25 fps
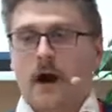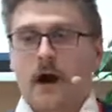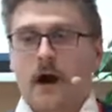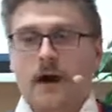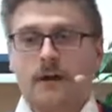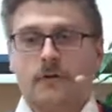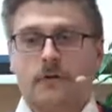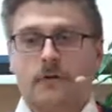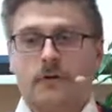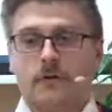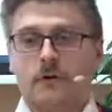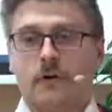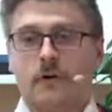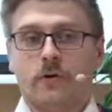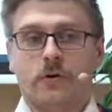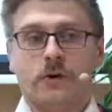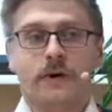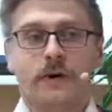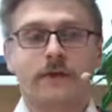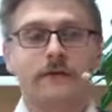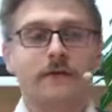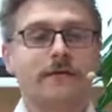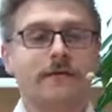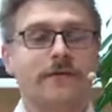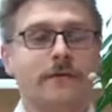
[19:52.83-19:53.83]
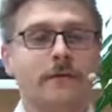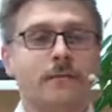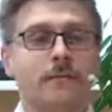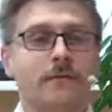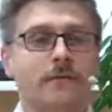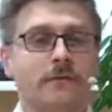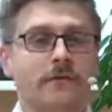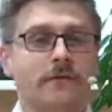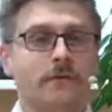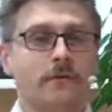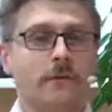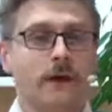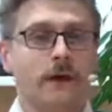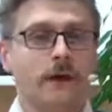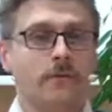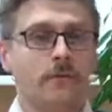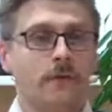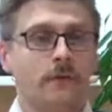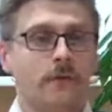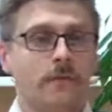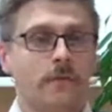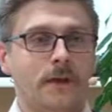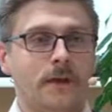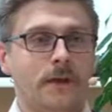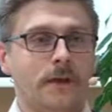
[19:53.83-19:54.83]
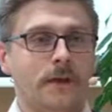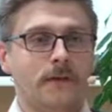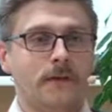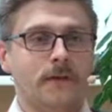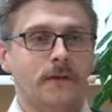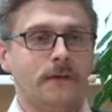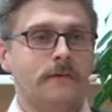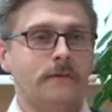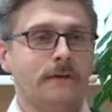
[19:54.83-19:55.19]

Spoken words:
I don't know, the simplest way would be,